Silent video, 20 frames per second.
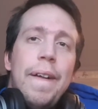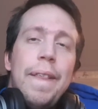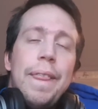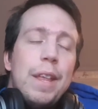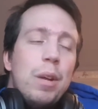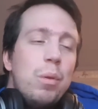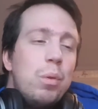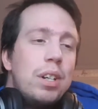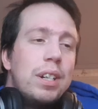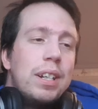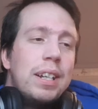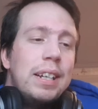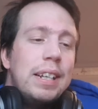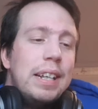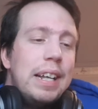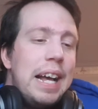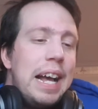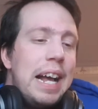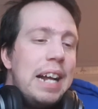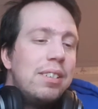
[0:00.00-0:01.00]
They're working
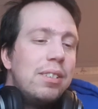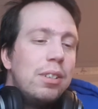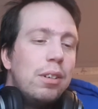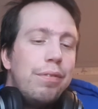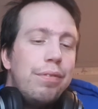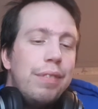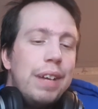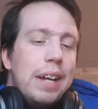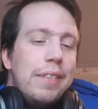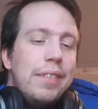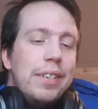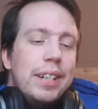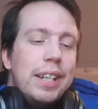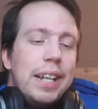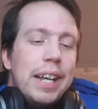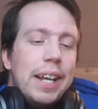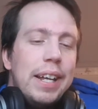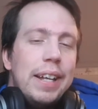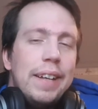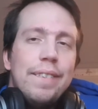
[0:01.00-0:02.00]
the ass off every
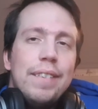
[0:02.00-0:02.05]
day.